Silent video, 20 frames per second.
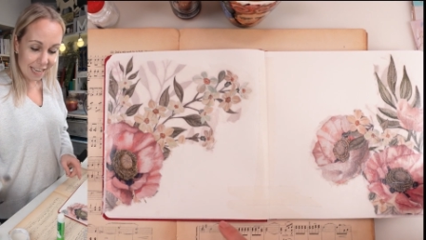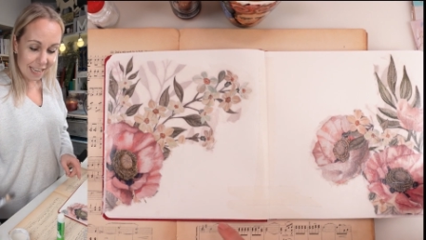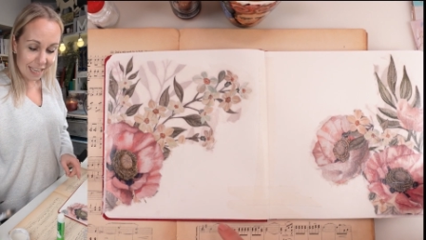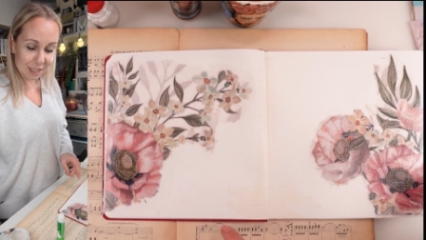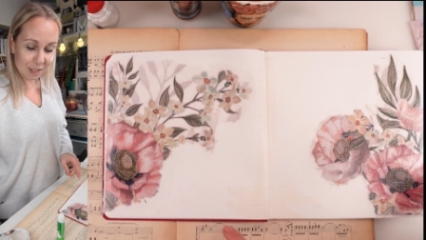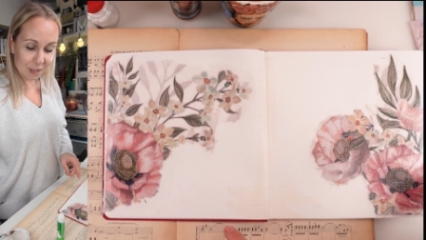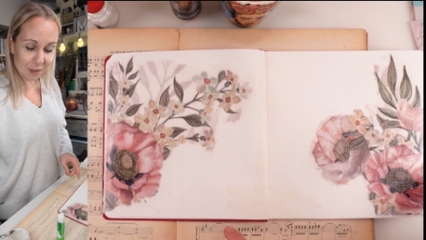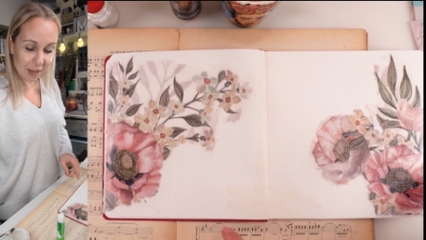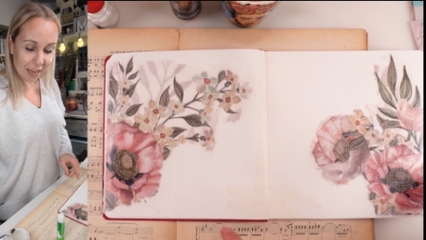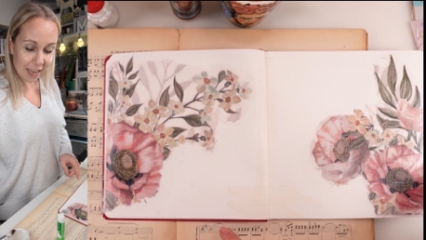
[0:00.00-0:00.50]

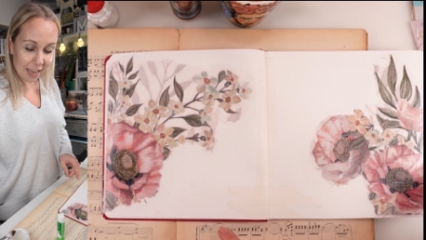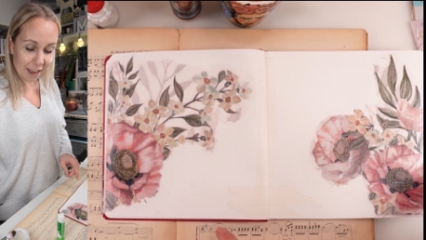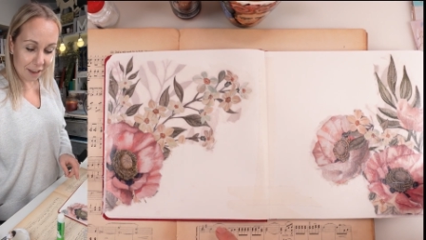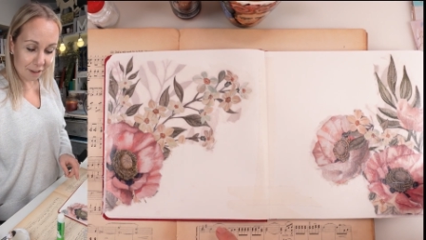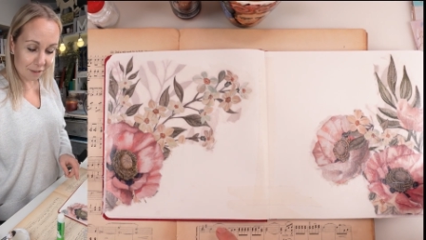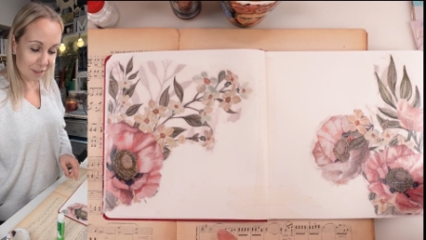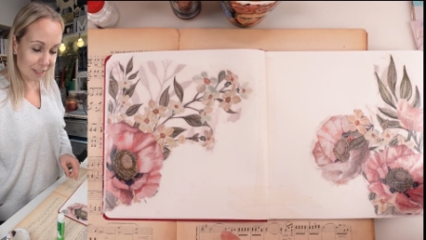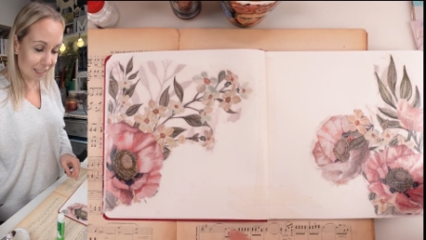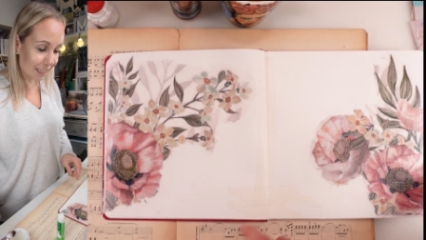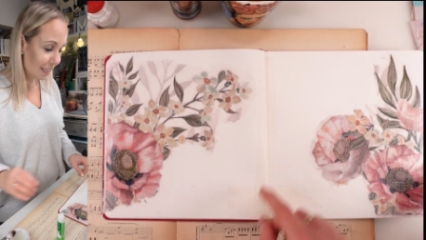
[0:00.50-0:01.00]
So I
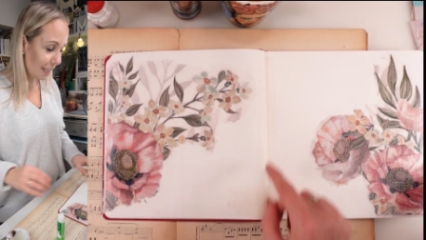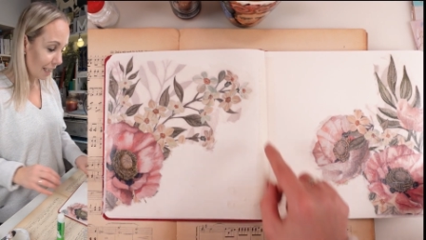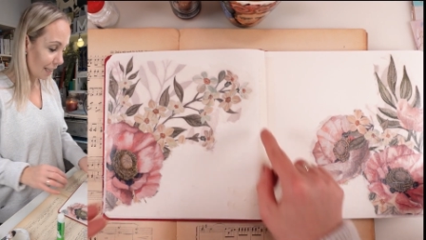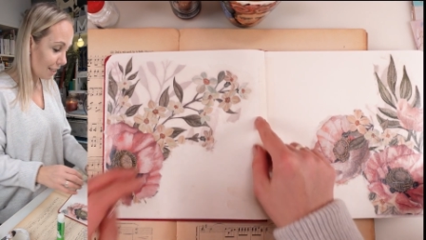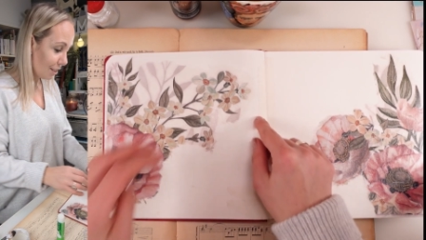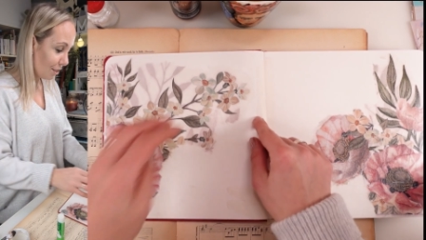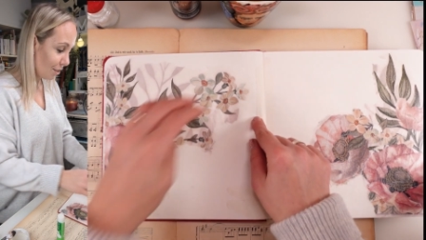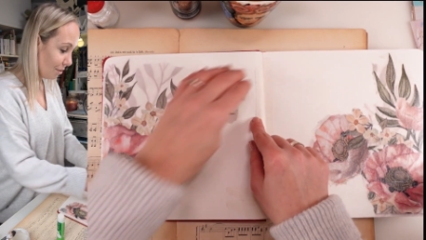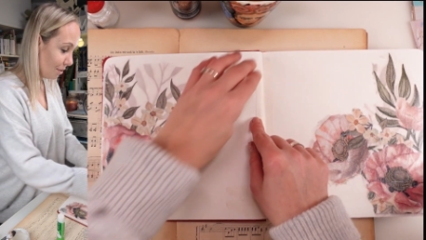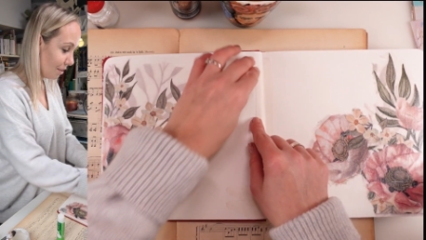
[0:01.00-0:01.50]
have
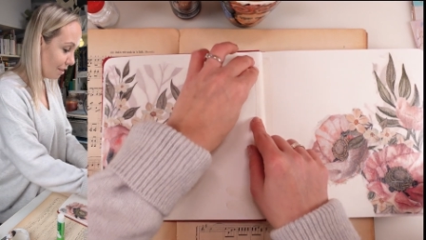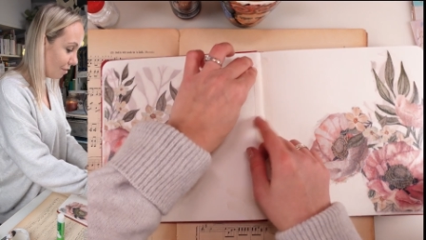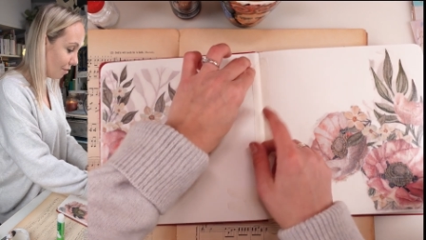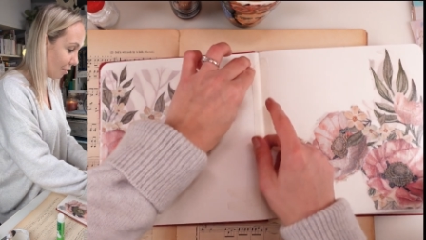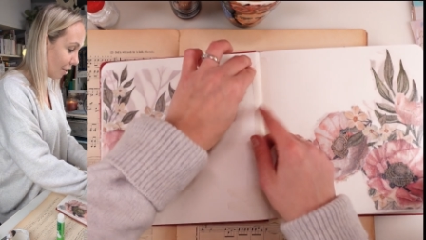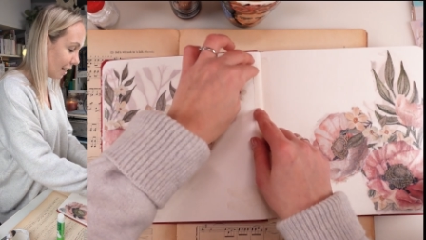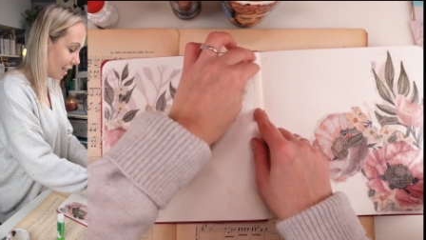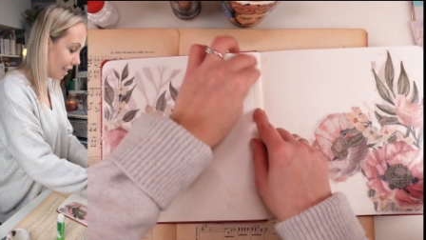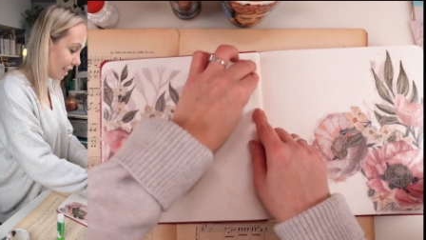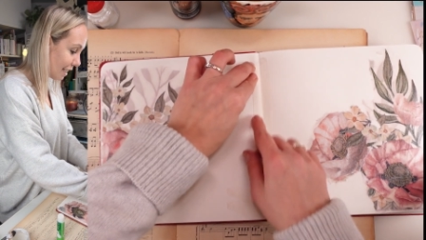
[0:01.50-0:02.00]
decided to
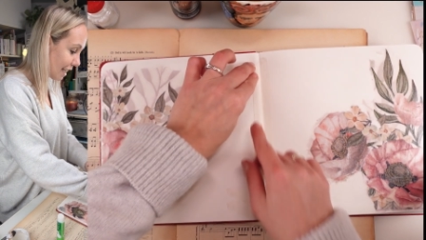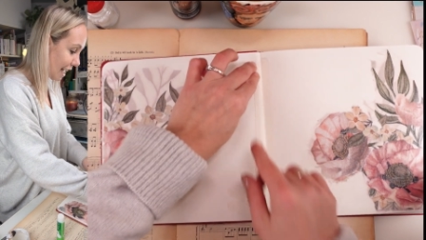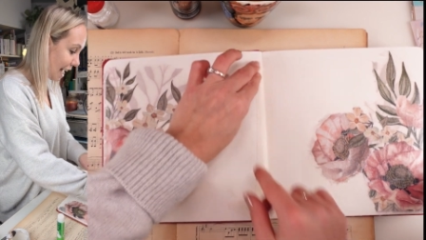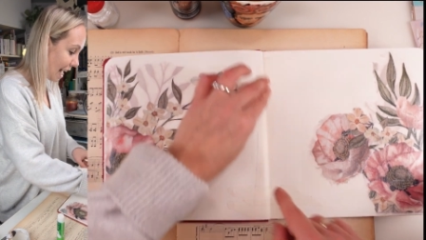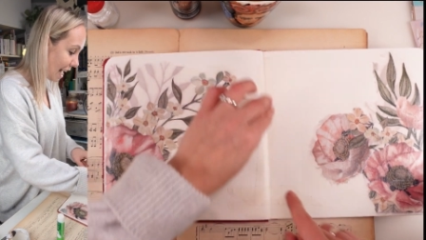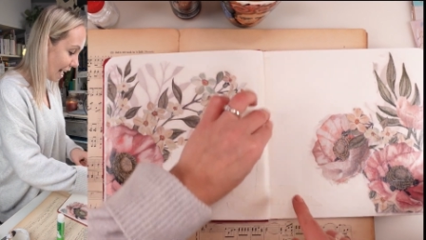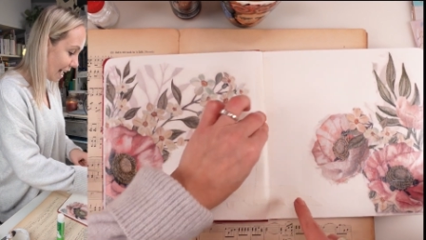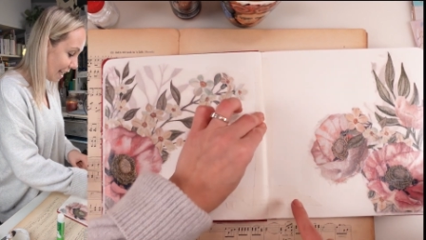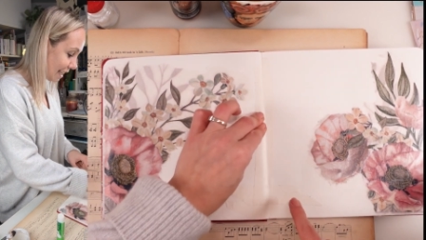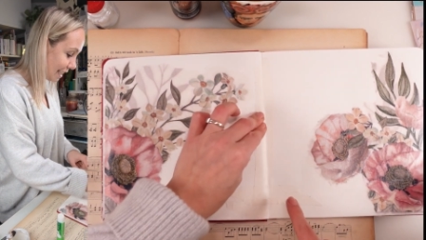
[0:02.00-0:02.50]
divide it,
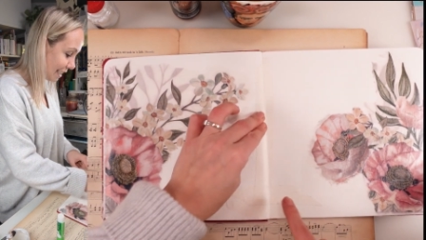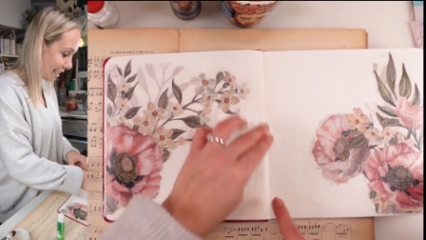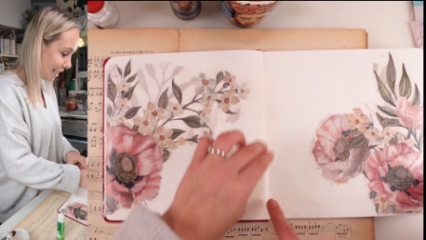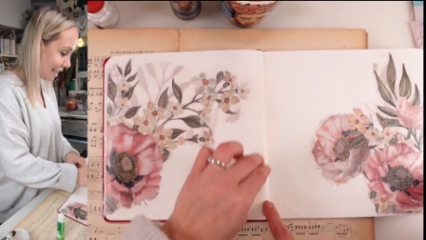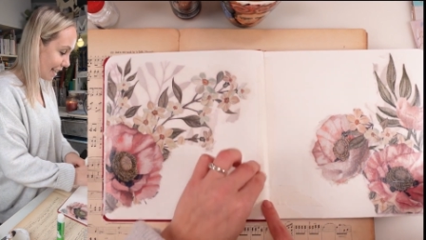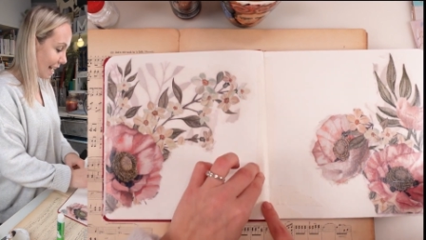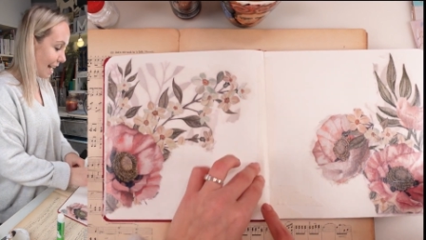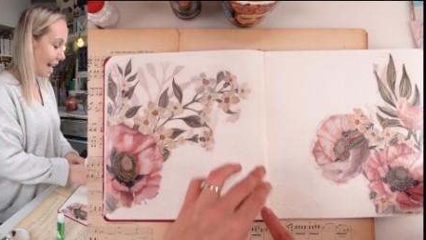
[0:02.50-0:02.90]
and